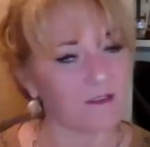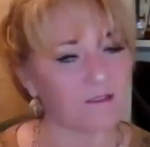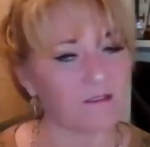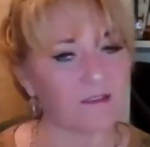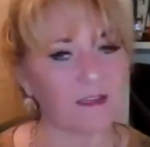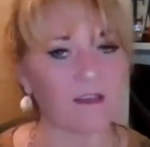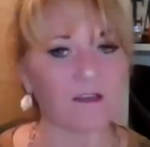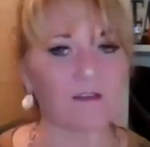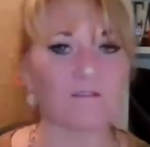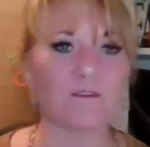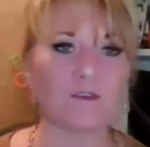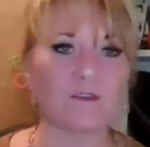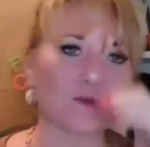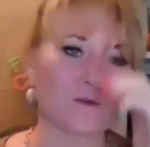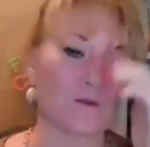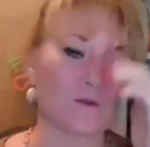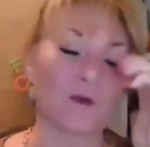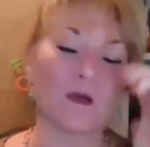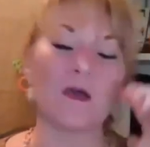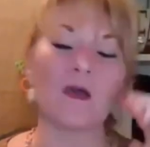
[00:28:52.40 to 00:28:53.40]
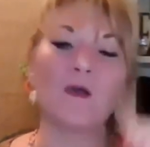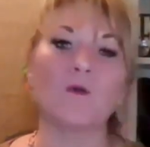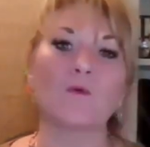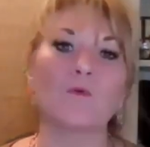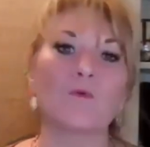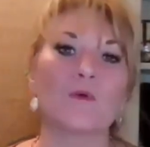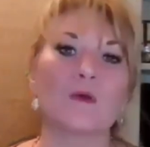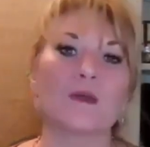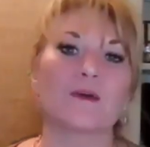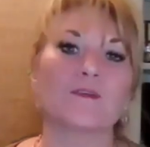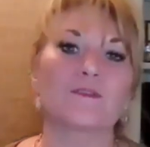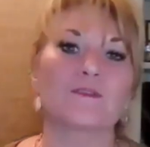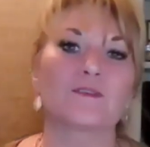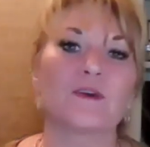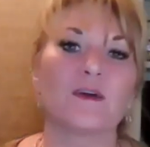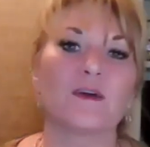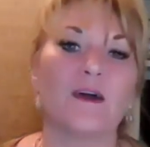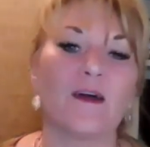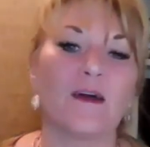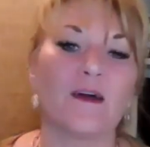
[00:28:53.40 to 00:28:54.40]
little interview with
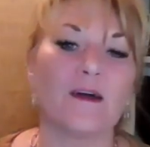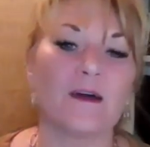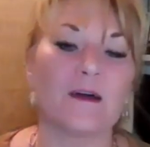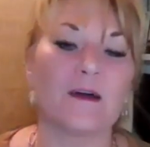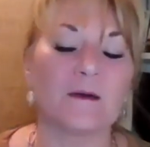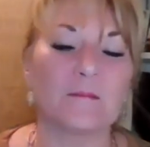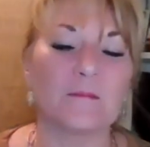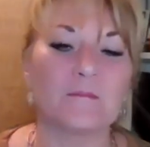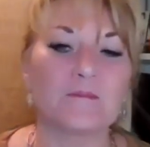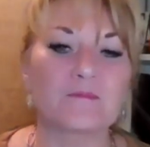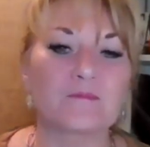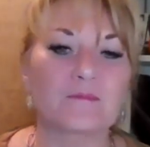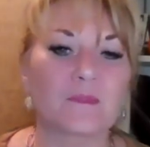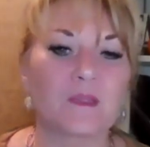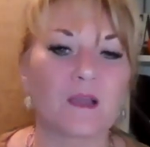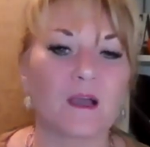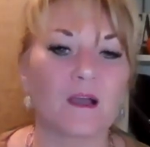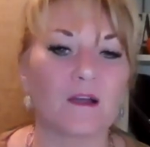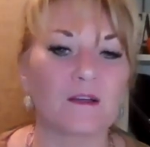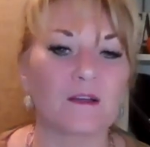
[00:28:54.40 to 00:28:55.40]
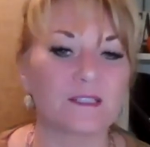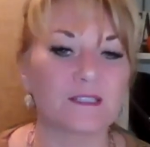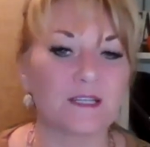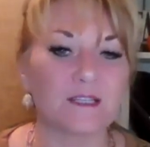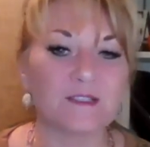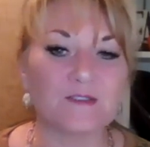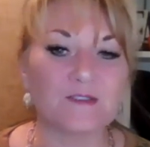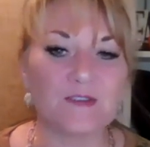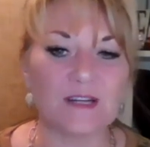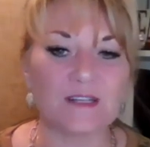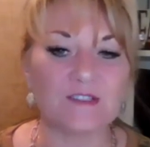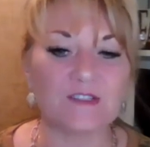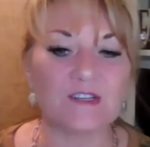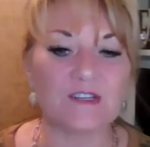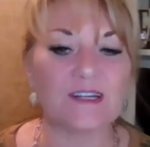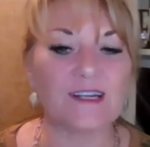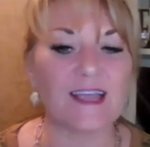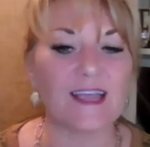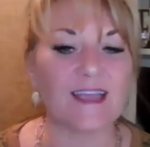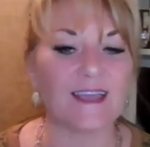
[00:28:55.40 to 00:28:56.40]
our sales
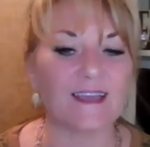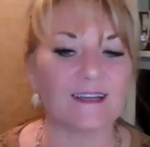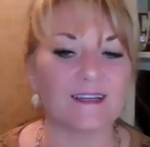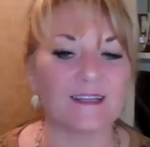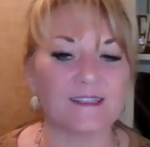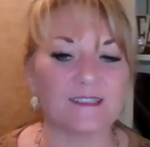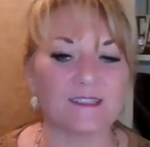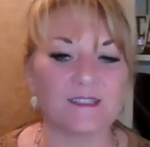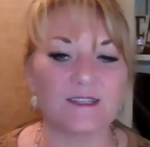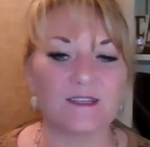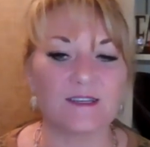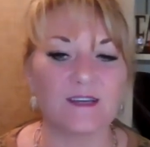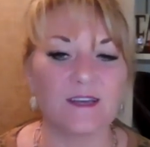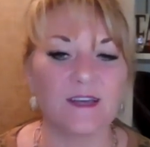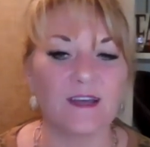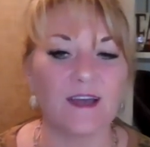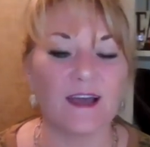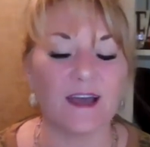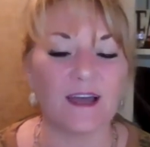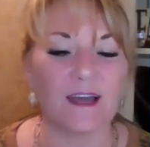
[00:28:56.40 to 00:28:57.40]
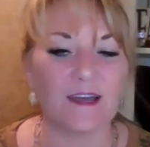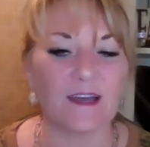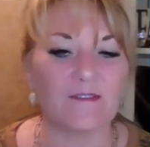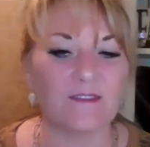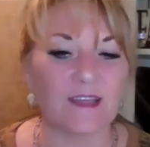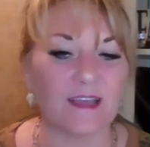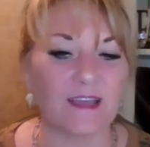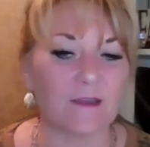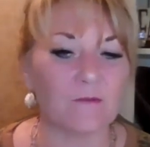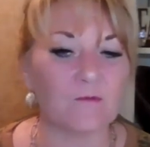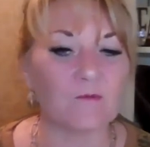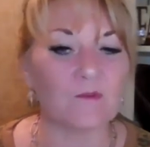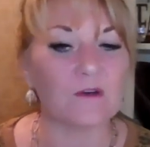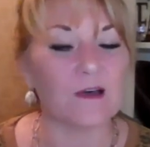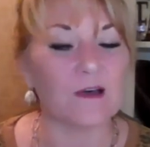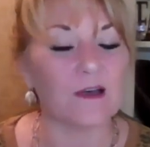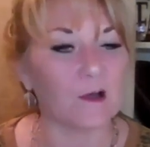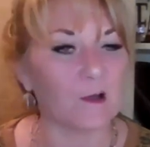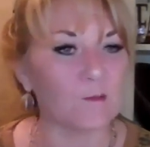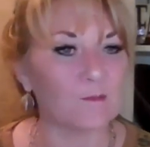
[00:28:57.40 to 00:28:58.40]
director, and they will
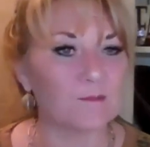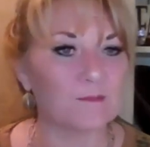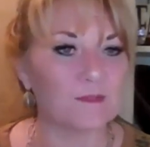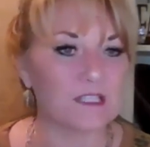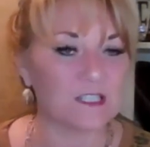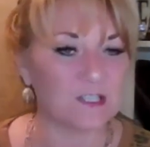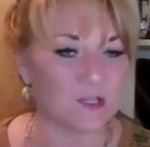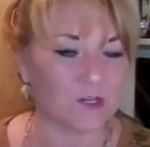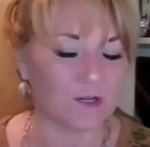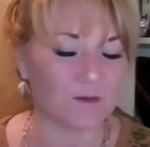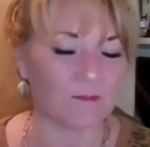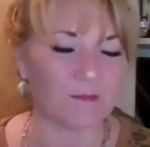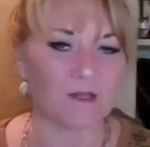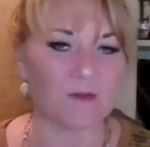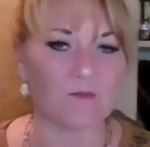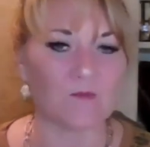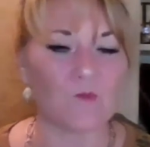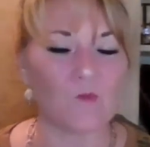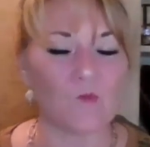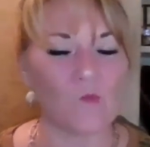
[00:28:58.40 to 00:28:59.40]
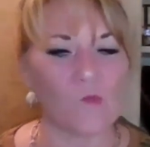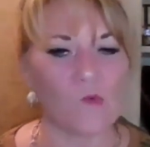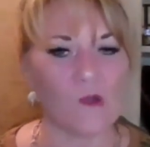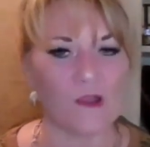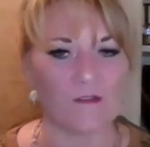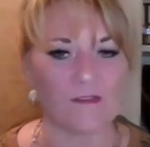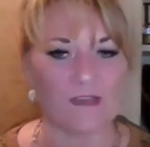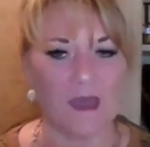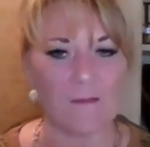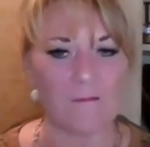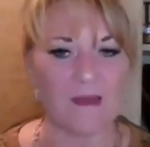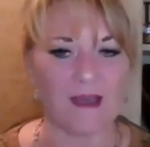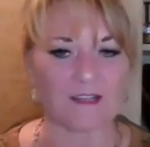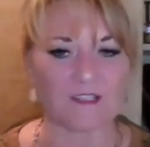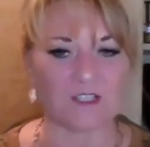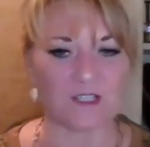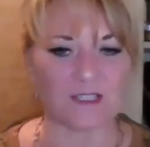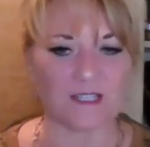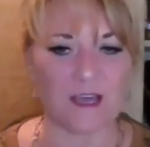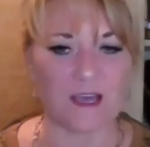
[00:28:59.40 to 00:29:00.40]
help determine where that
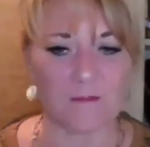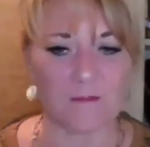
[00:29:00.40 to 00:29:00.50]
matches